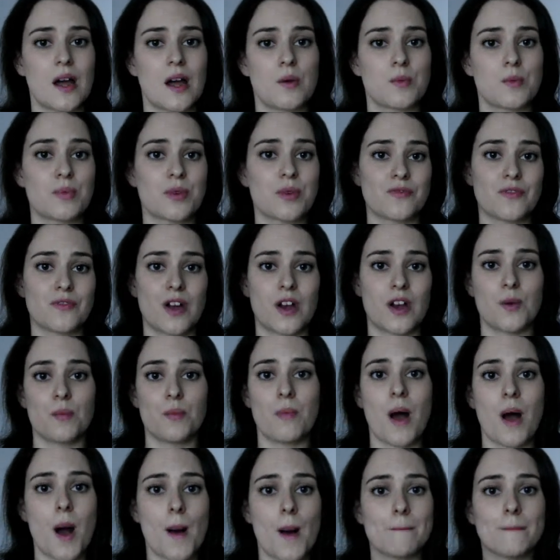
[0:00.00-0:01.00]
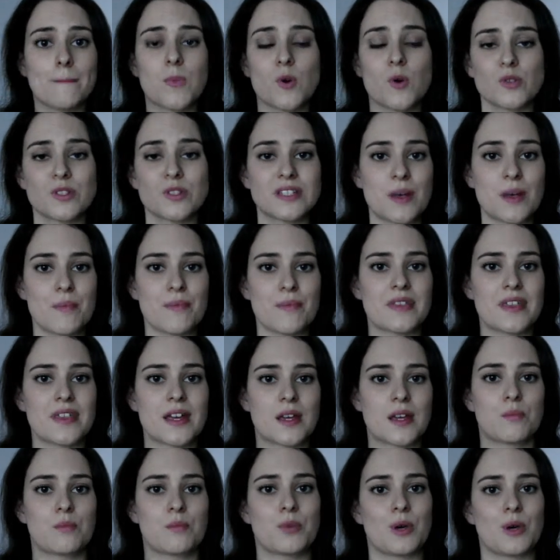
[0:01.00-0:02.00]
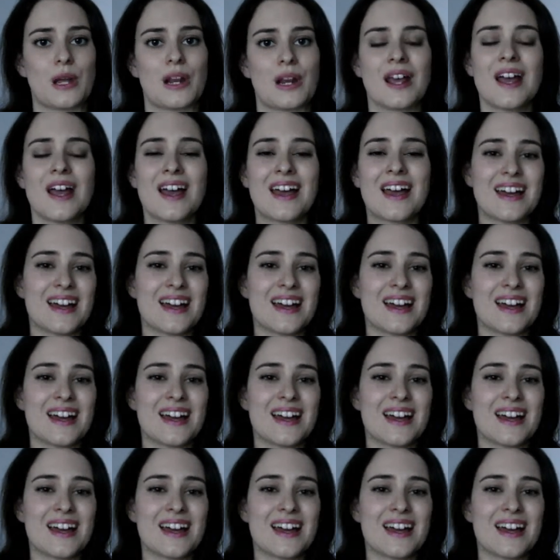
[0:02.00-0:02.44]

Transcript: I would prefer a pump or something, but